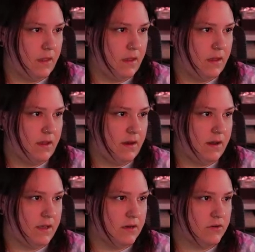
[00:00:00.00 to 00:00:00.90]
and
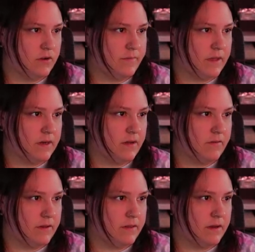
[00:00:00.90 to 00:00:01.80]
I can drop that down
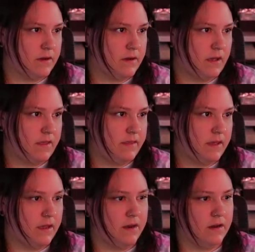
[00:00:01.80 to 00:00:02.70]
in there. And
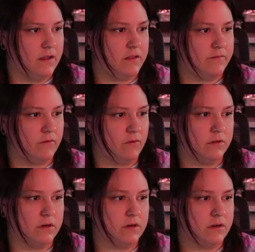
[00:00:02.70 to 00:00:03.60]
then another
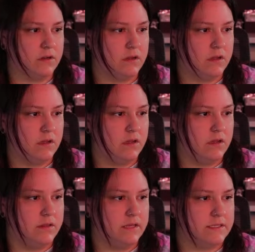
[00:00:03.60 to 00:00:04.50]
folder
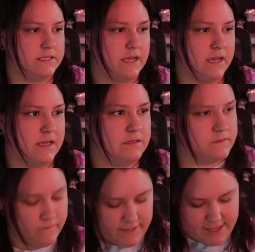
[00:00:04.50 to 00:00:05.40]
that says
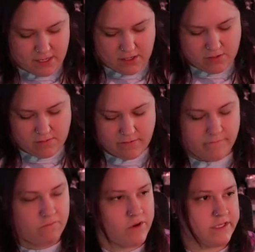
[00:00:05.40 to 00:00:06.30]
VO,
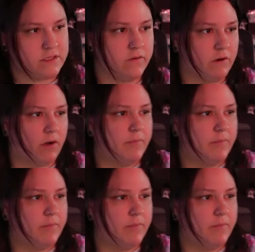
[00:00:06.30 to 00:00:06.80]
voiceover.